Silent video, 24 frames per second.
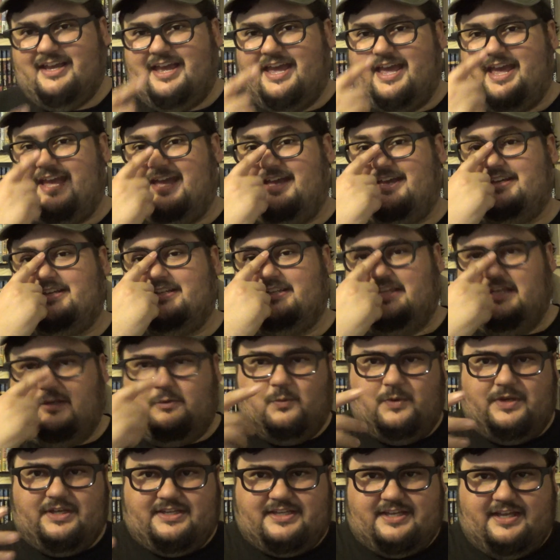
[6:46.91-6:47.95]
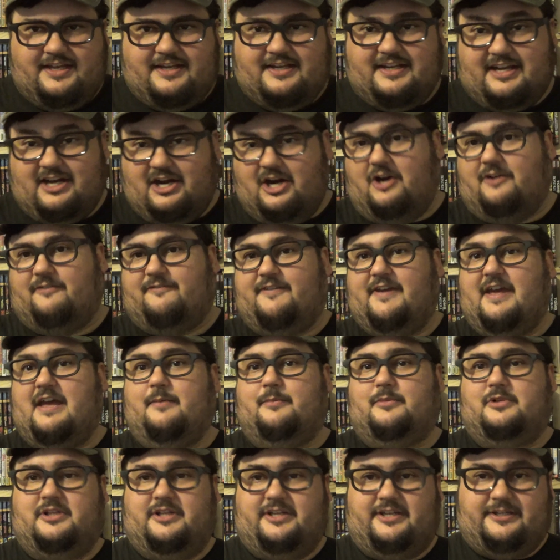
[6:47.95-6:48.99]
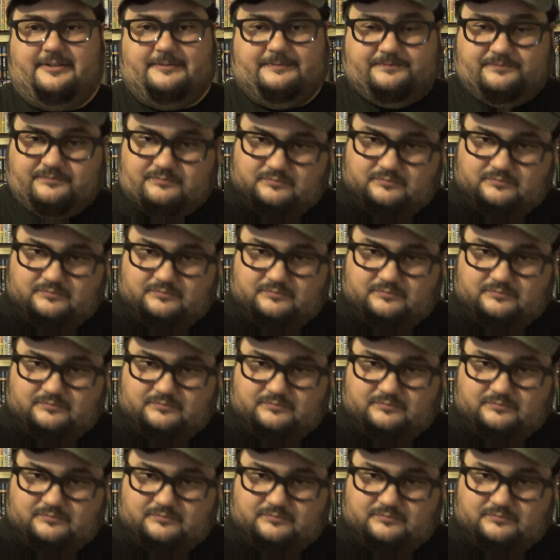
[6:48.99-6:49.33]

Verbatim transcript: And then we get our family